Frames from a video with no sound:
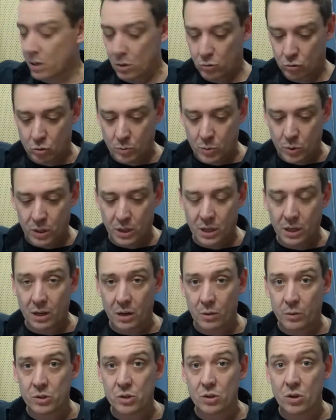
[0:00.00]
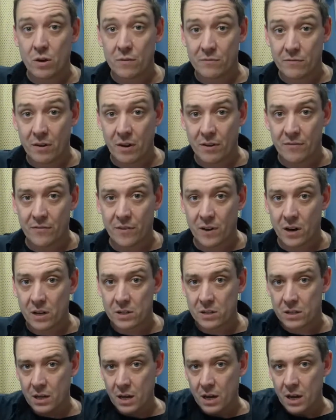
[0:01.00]
Ultrabook here, which has got a very
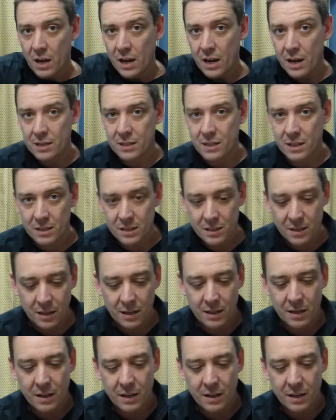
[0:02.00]
fast SSD in